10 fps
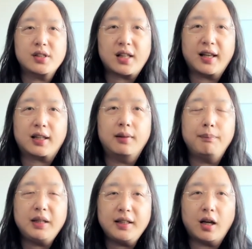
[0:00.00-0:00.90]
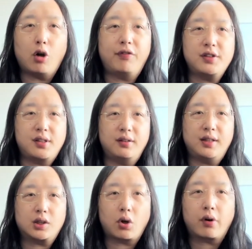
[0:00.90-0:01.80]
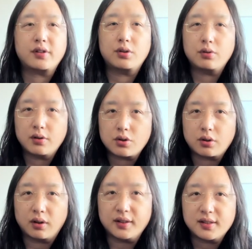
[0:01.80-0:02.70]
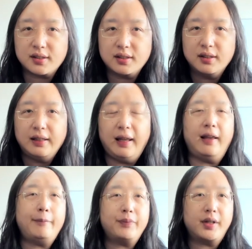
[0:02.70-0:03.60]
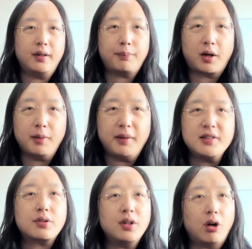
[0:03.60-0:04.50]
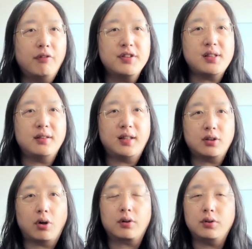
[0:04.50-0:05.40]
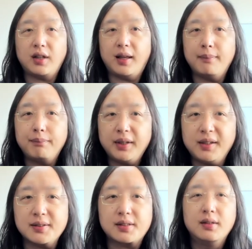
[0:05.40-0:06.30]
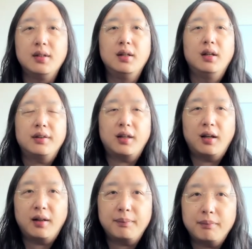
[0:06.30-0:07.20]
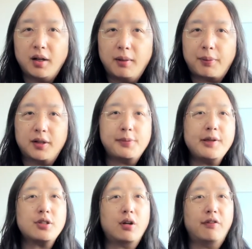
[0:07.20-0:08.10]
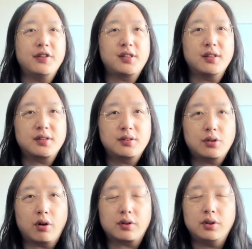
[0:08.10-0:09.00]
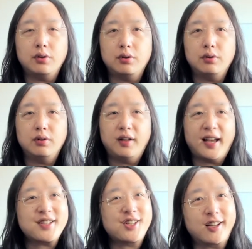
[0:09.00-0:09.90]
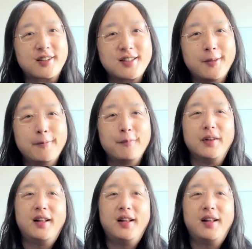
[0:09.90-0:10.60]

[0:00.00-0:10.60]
just like media officer that talks to the journalist and the parliamentary officer that talks to the MPs. The participation officers talk to hashtags.